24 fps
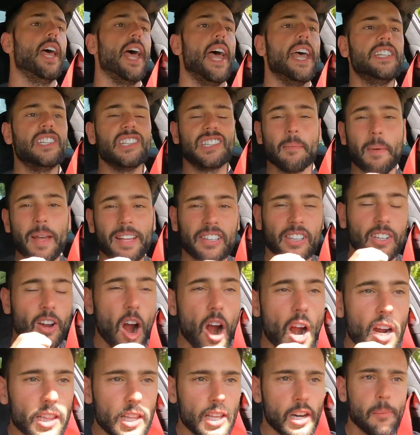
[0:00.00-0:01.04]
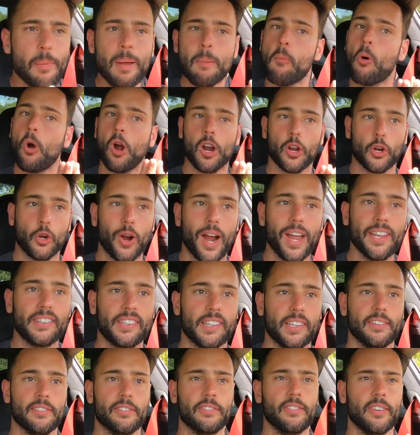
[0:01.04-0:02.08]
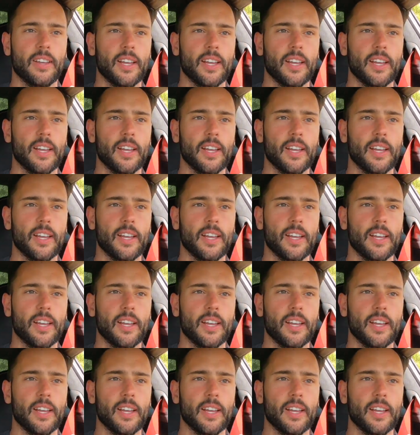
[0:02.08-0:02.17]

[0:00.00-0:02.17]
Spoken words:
It just makes the car a little bit more aggressive.